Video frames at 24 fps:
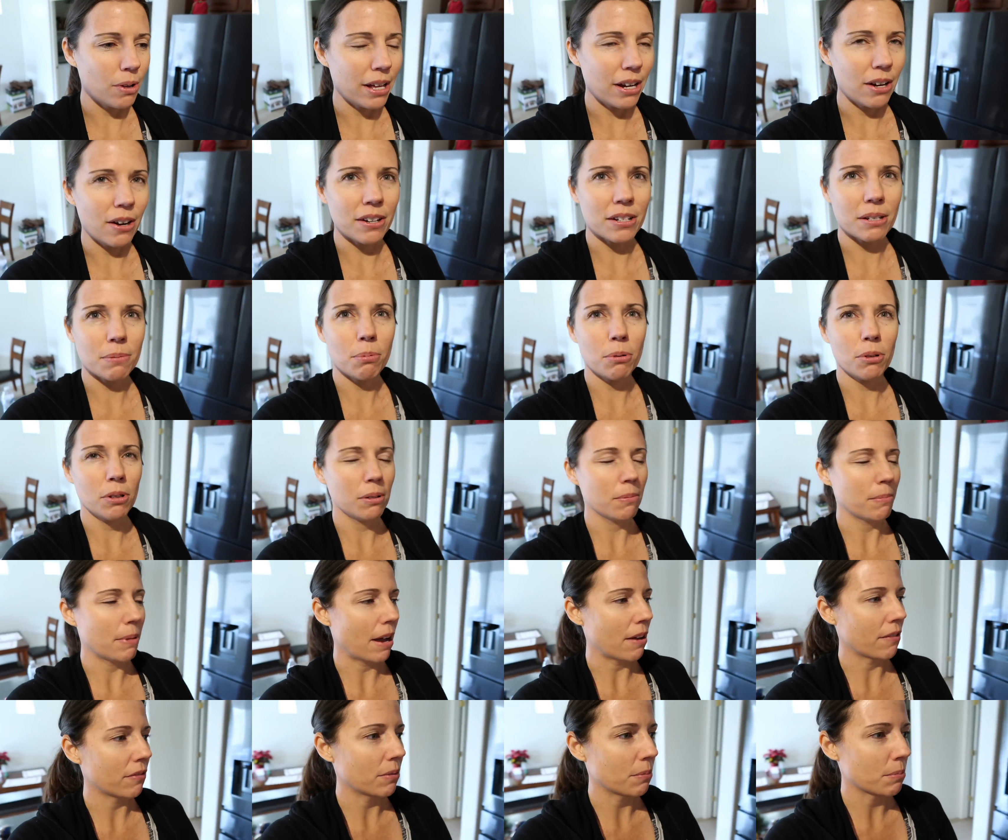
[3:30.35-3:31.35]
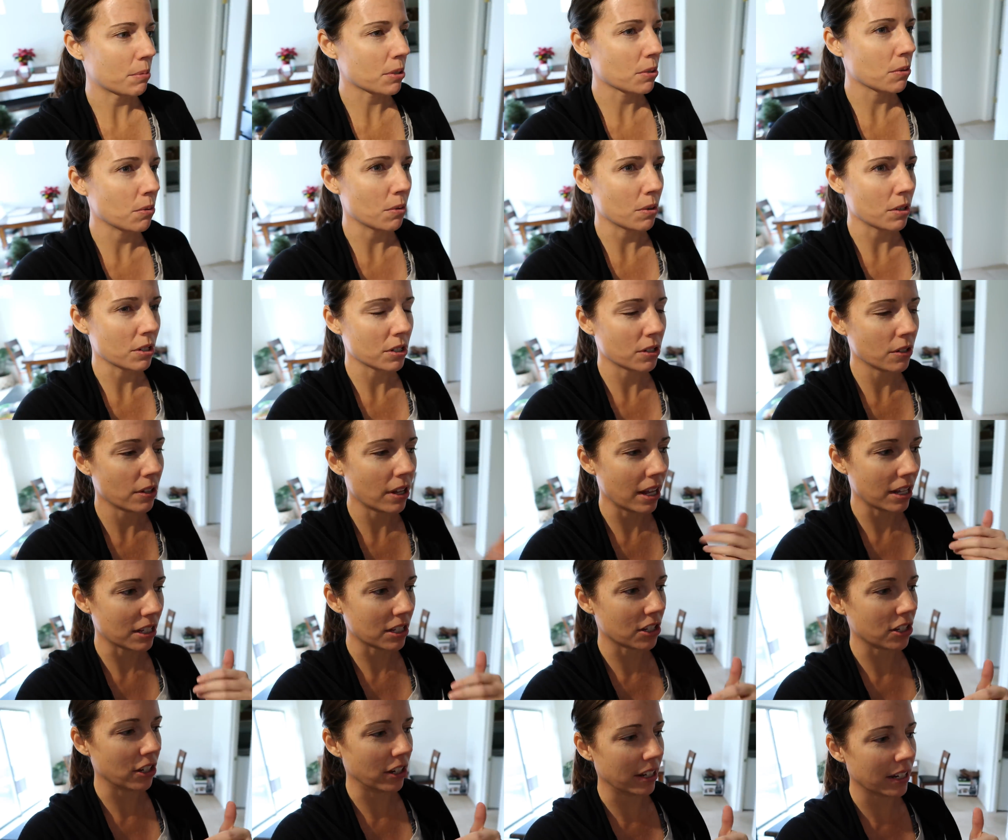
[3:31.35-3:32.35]
I don't have to pull him out from school, so
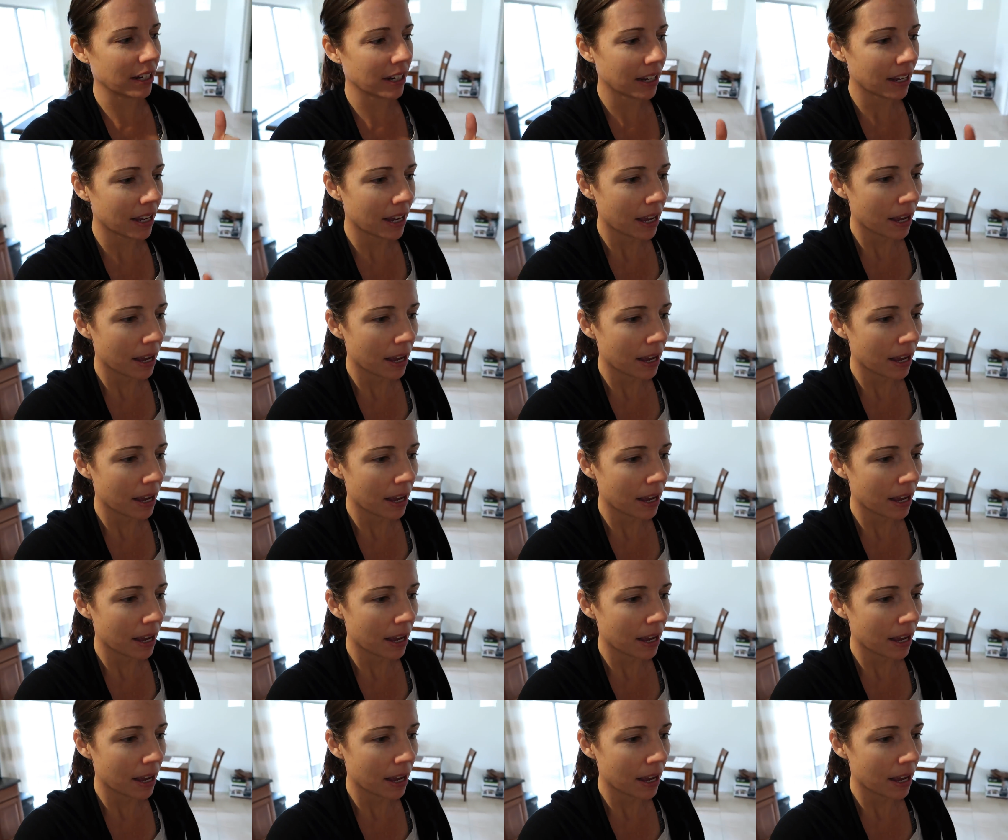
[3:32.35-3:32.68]
that's good.